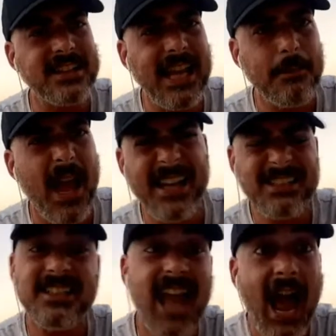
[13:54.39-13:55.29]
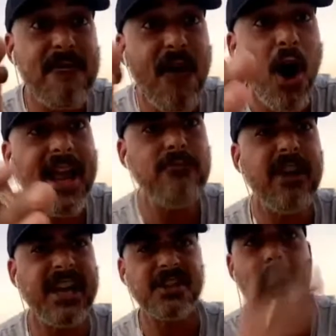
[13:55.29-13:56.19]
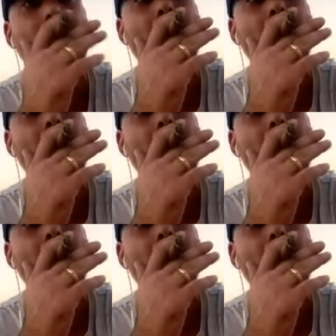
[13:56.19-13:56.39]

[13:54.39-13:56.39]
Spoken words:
deep that, this is how far they reach.